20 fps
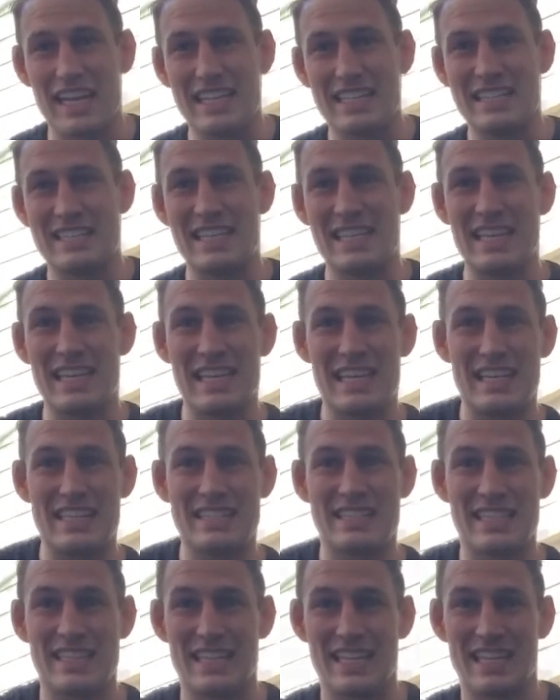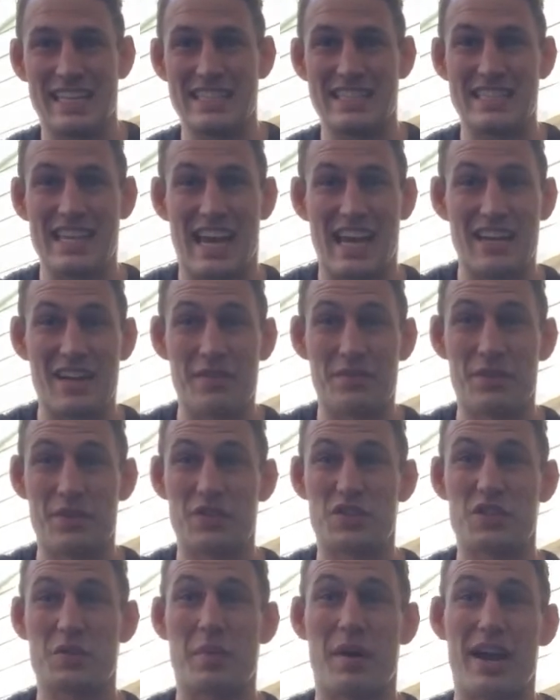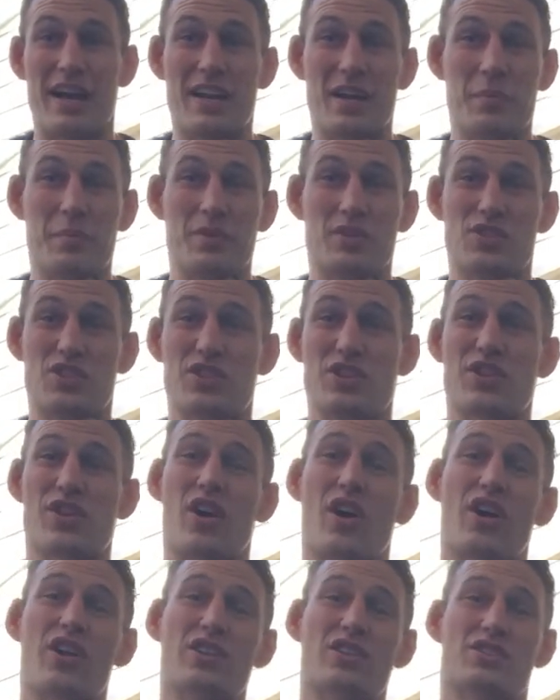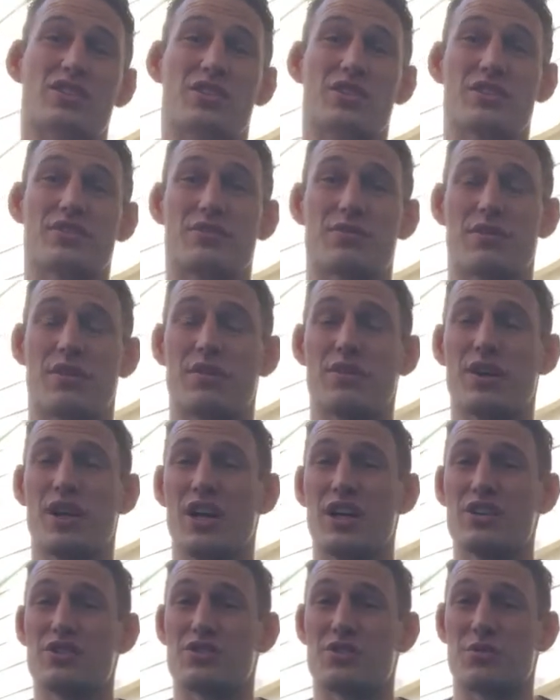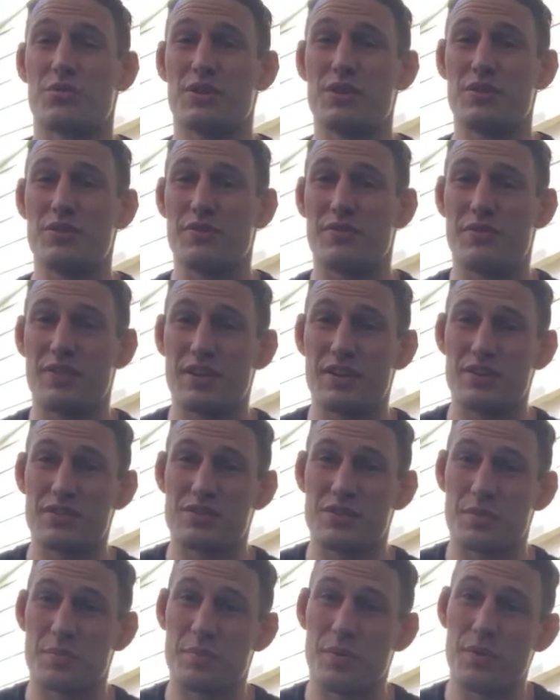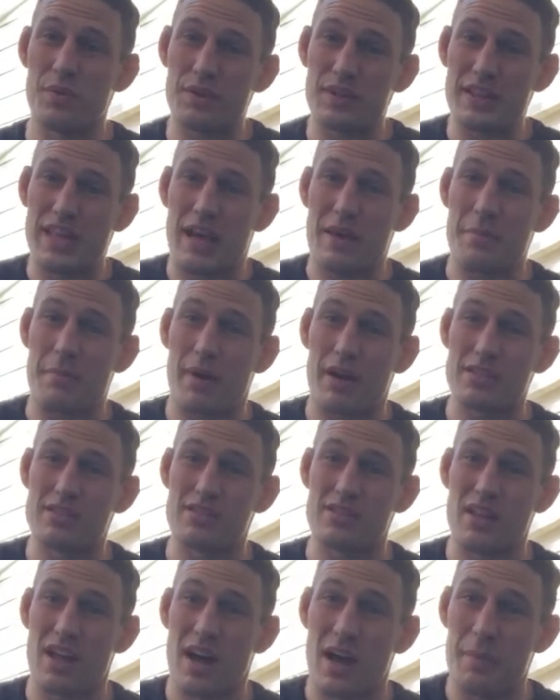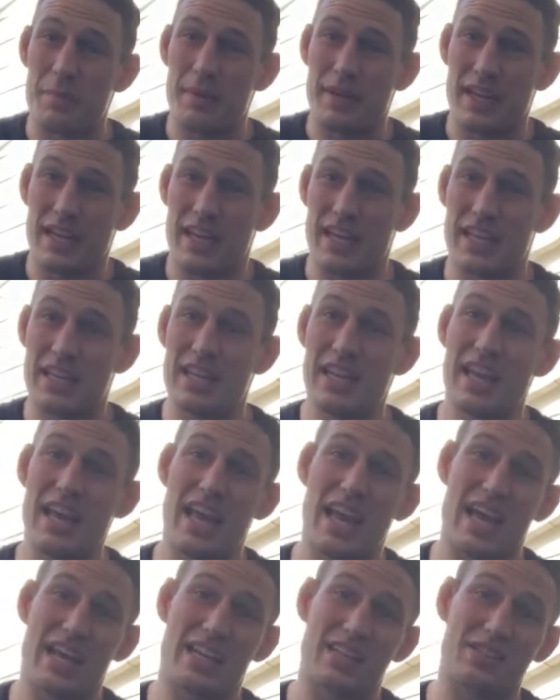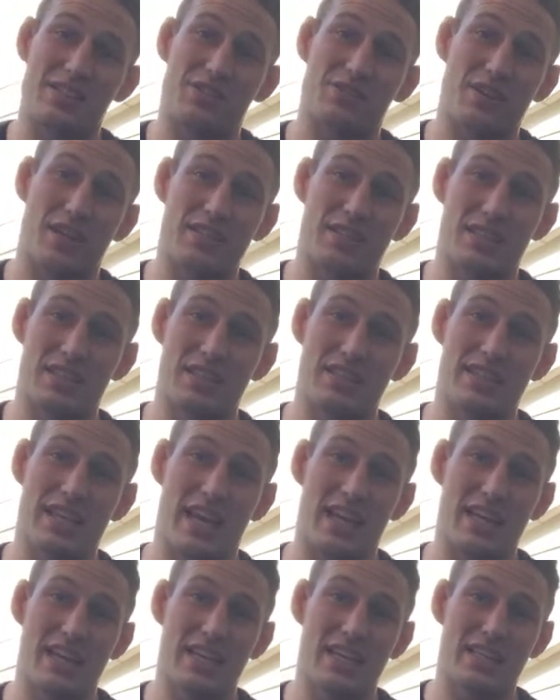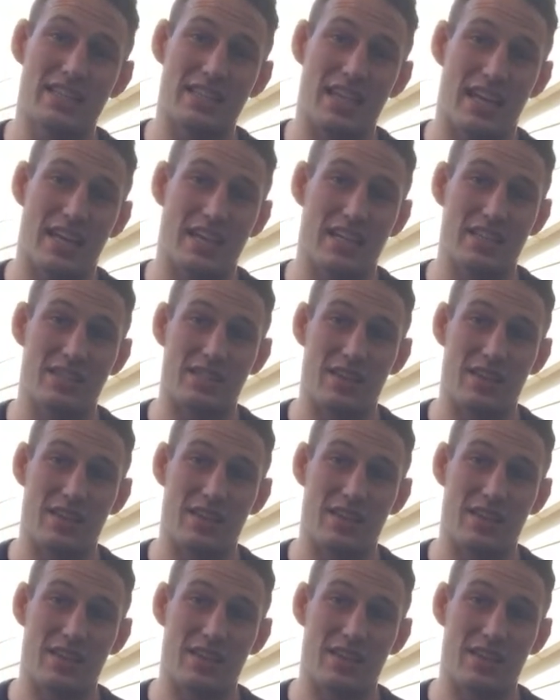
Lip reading: digging into the inside of your spine, up into your heart, into your throat. So what you feel is you're pulling that muscle up and in, and it's stretching the tendons, and